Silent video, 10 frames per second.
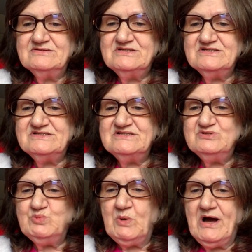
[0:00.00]
This
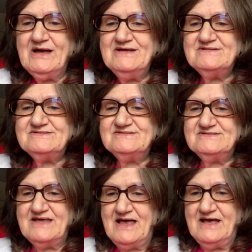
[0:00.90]
is why it
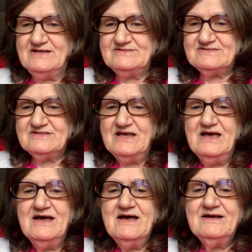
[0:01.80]
says,
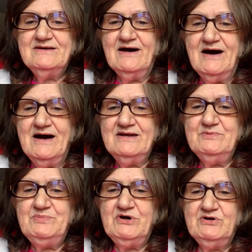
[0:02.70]
God
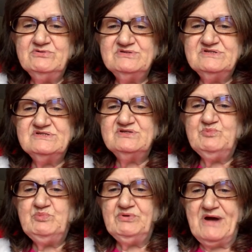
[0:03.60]
opposes the
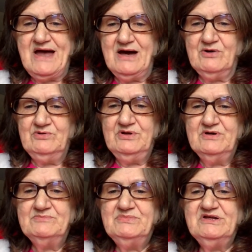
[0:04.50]
proud,
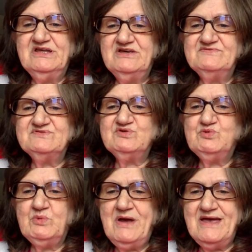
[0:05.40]
but gives
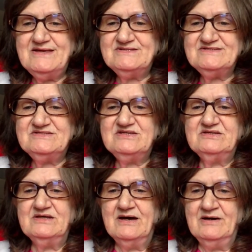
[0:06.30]
grace to
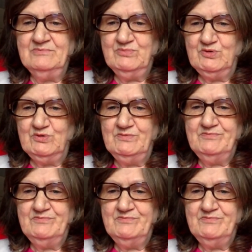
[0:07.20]
the humble.